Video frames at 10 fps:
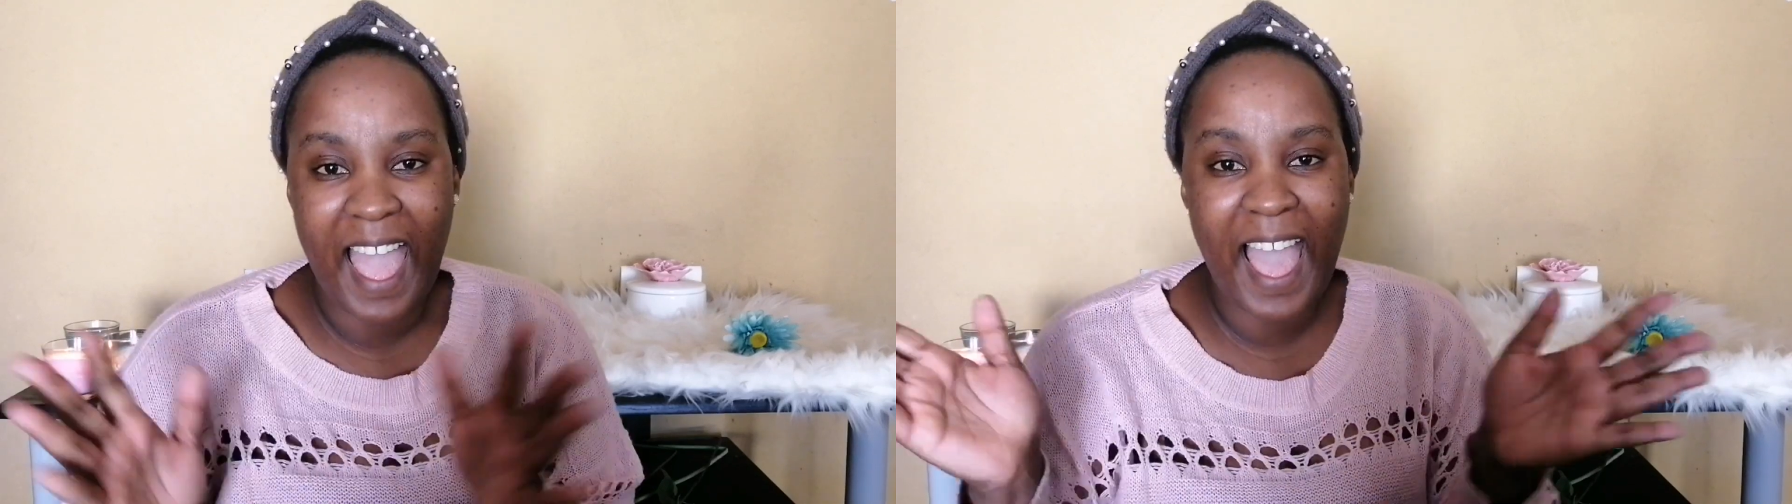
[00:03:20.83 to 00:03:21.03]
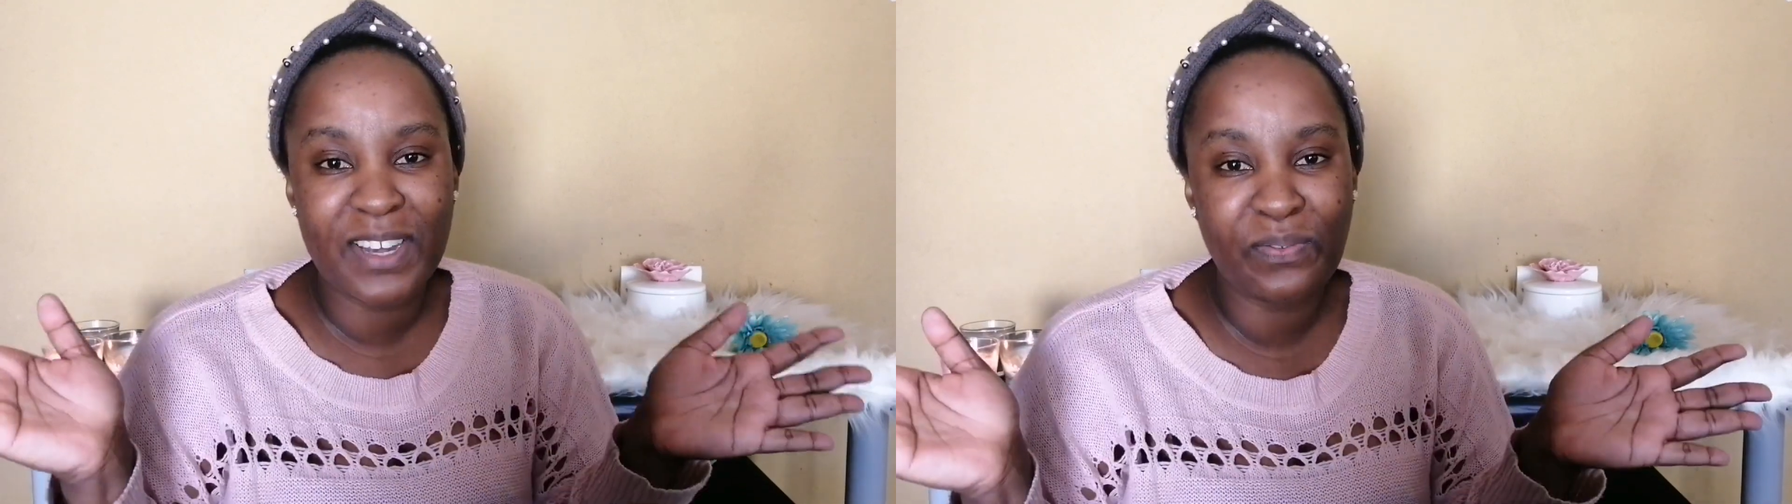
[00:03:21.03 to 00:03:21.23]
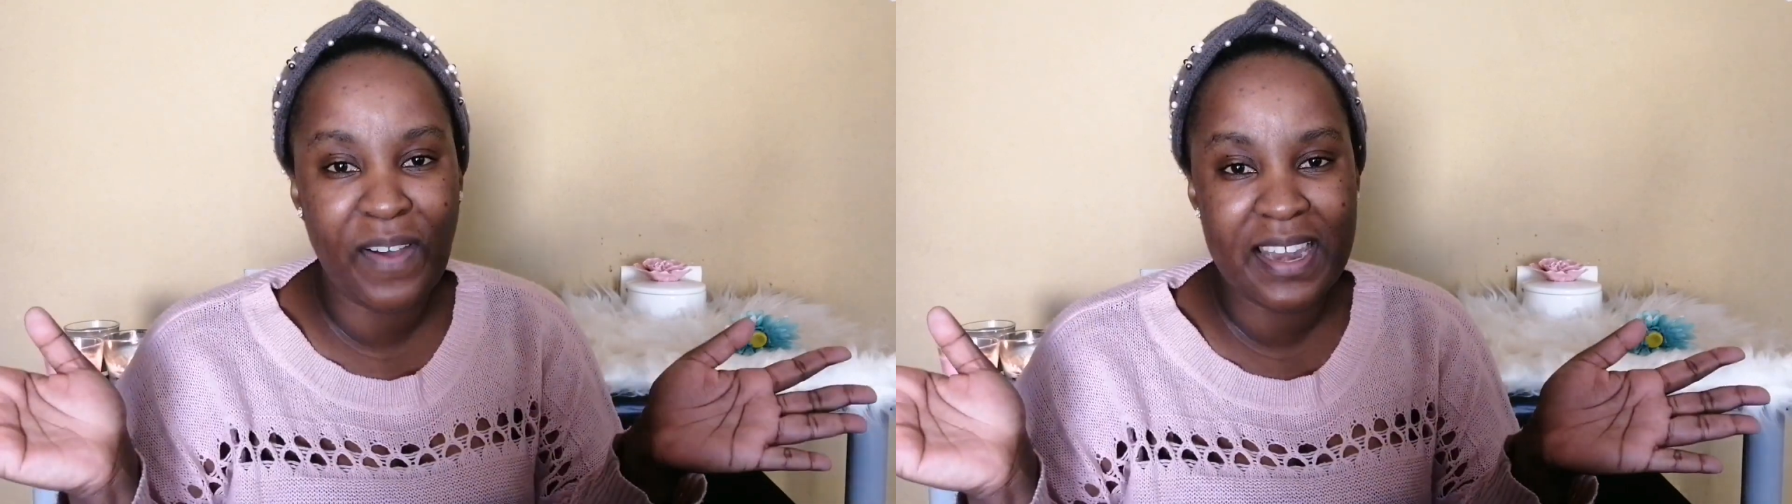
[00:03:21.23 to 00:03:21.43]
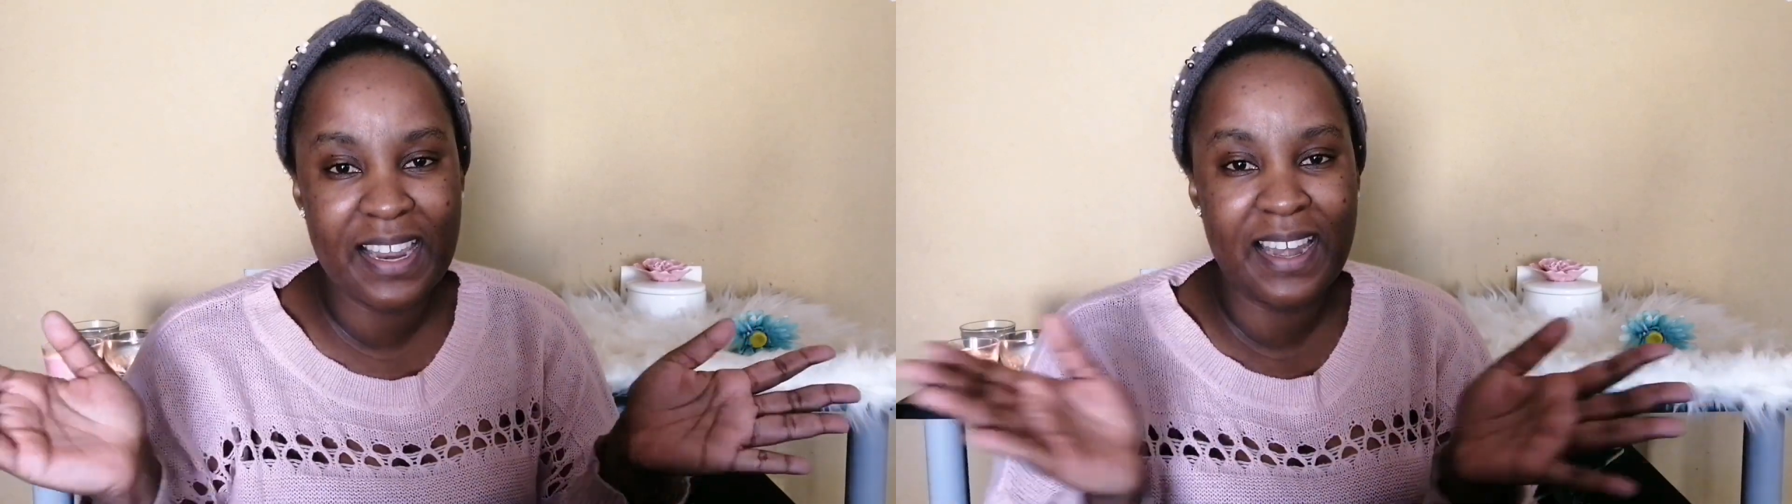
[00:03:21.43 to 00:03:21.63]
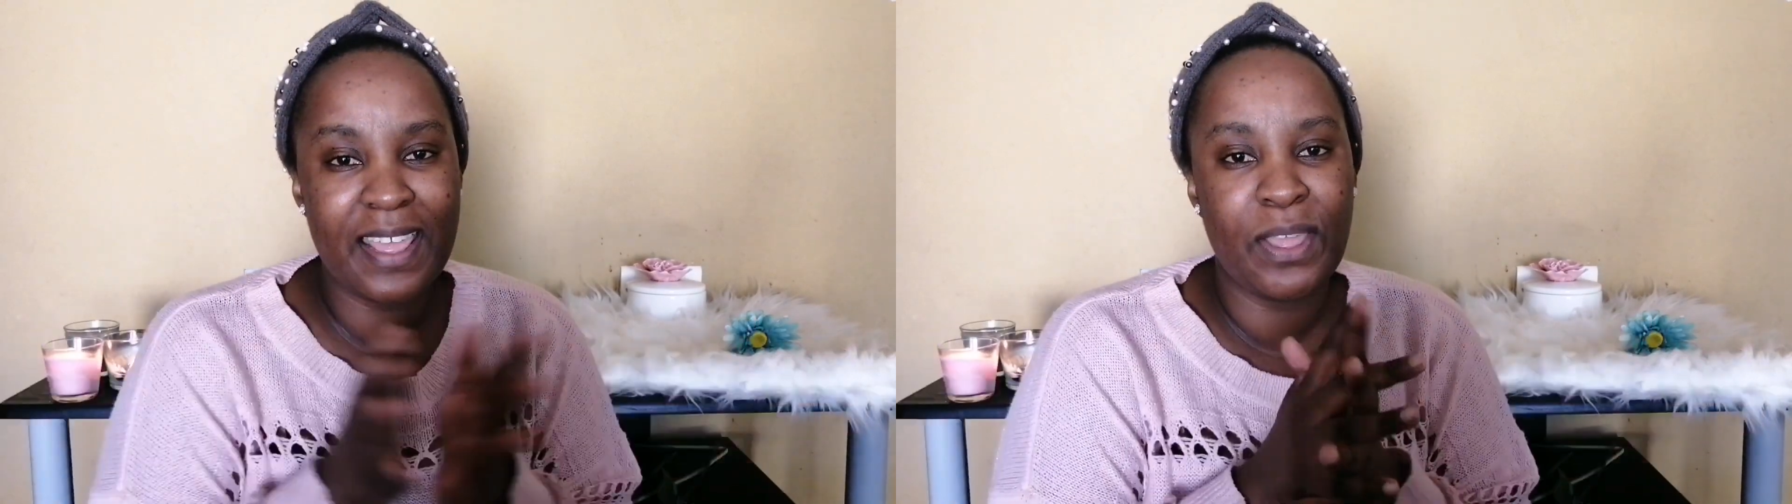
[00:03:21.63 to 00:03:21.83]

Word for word: And finally,